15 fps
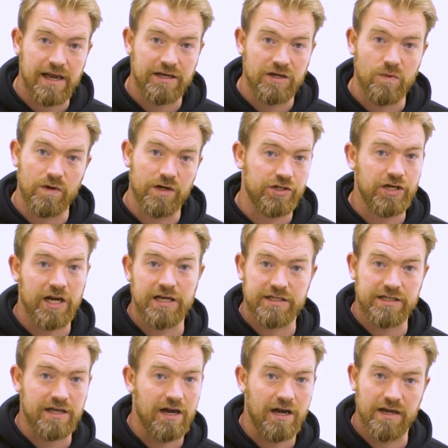and you want to
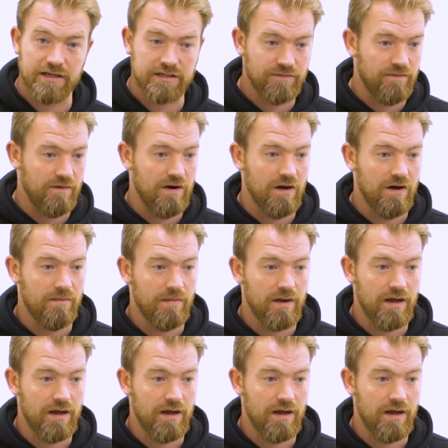change tyres from